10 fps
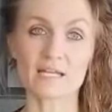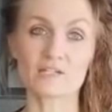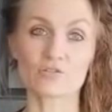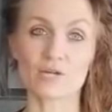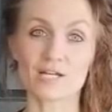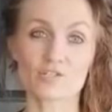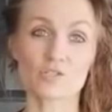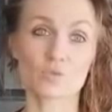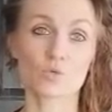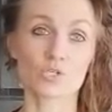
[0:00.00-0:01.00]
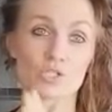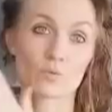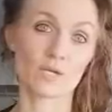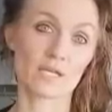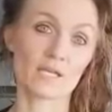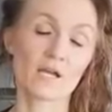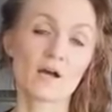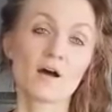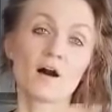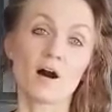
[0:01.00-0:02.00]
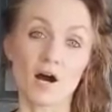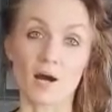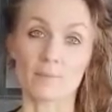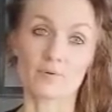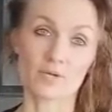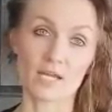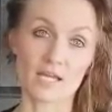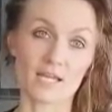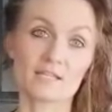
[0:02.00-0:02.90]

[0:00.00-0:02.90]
and gradually work your way up, okay?